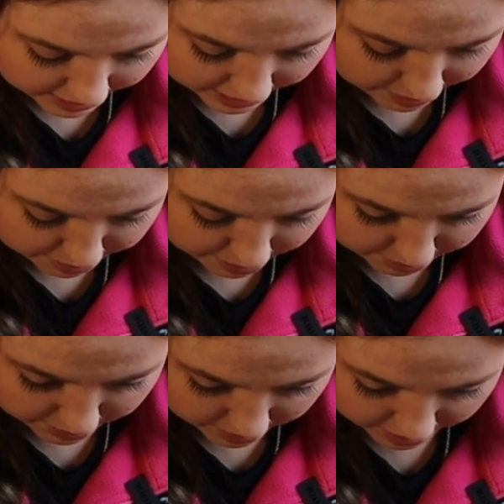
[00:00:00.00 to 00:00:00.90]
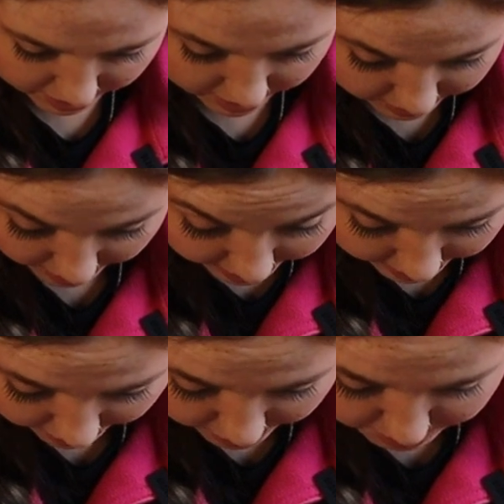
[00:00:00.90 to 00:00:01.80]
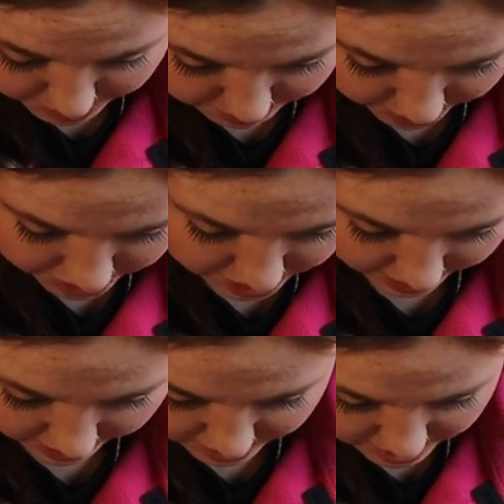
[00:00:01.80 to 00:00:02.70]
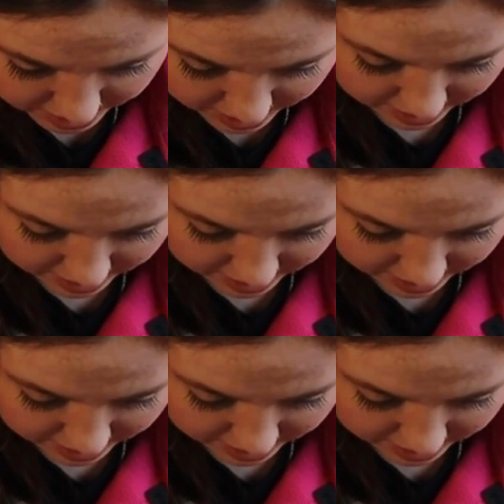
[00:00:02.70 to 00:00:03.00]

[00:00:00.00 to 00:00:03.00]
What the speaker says: and now people are not at home as much and